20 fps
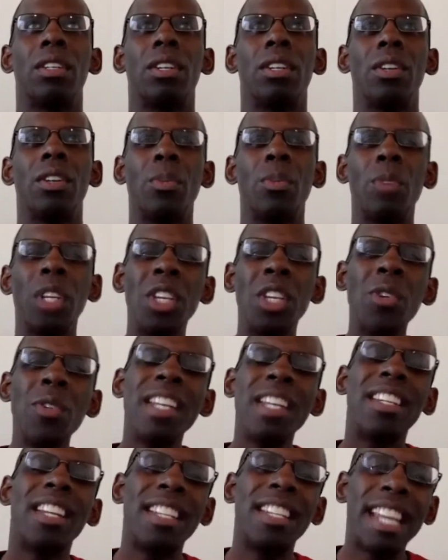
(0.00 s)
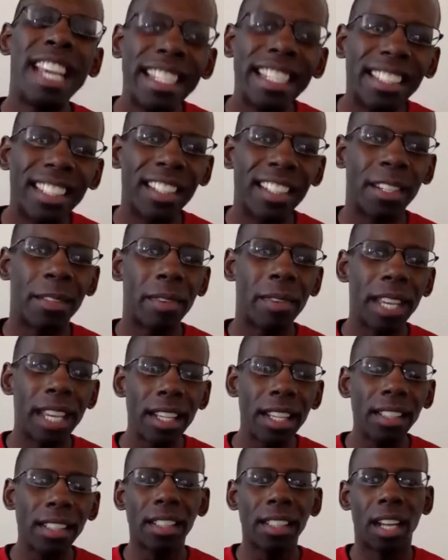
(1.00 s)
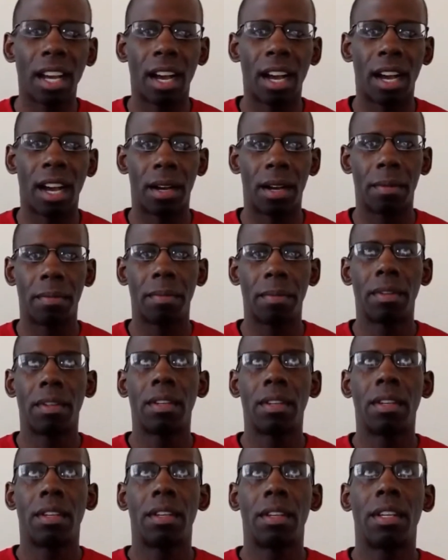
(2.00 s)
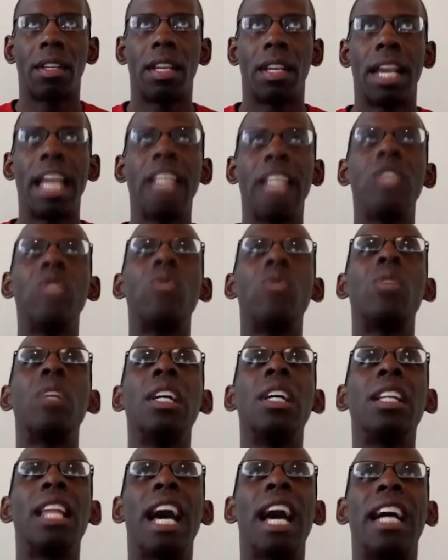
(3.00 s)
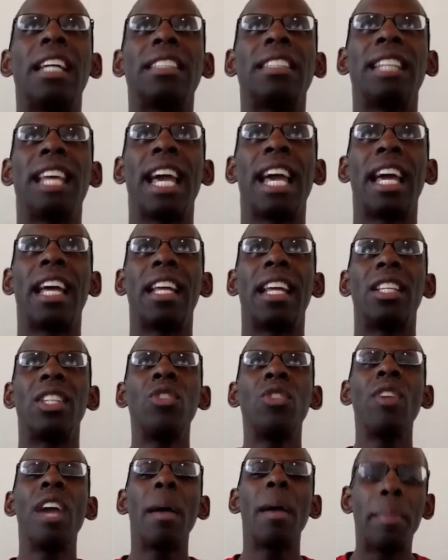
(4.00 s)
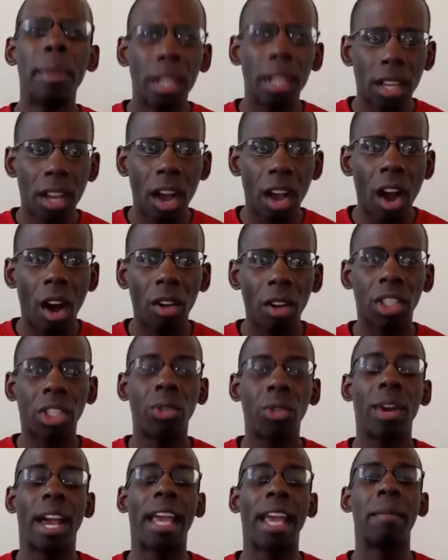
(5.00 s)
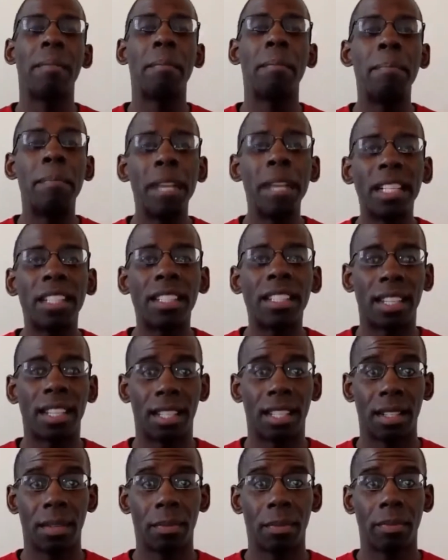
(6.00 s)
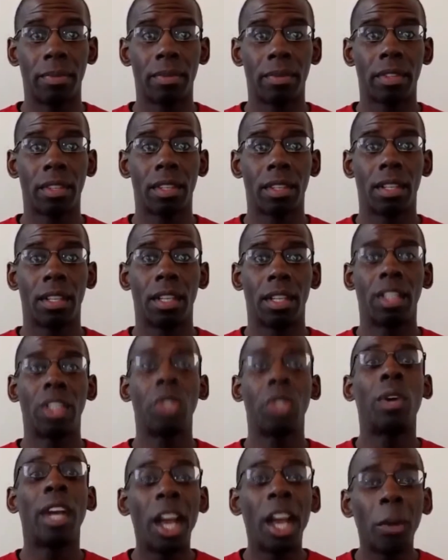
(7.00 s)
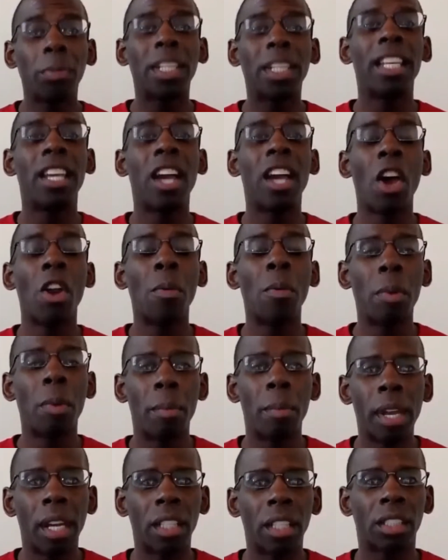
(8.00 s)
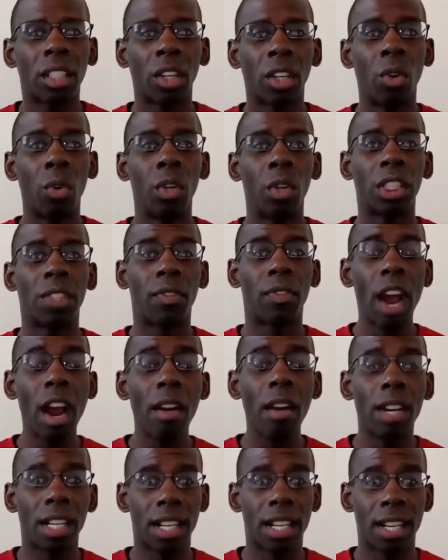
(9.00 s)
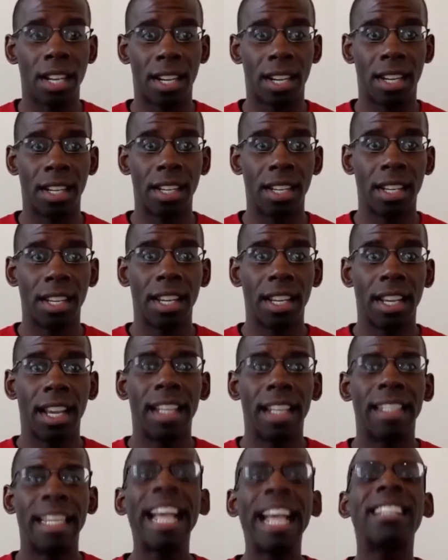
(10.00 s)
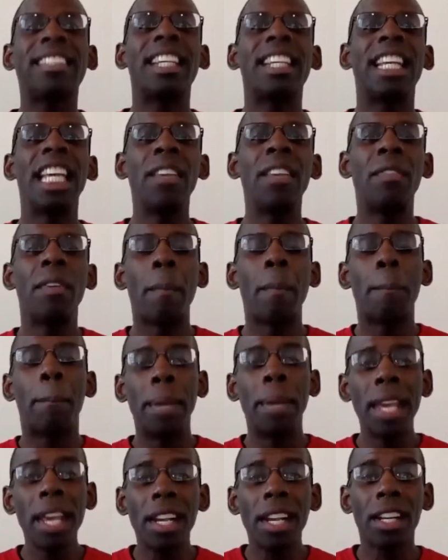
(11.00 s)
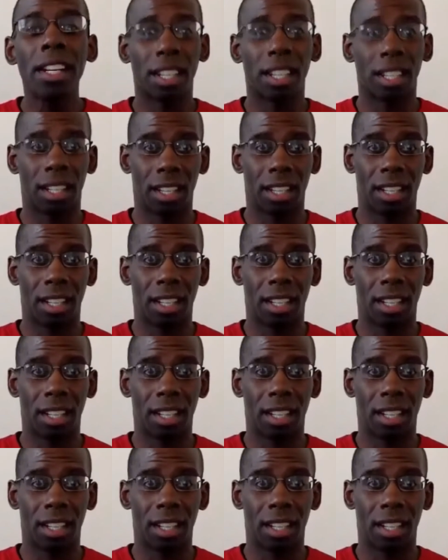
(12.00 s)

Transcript: when you're in the Nation of Islam and you realize that you have been called to a mission to help the Honorable Minister Louis Farrakhan, that's an even bigger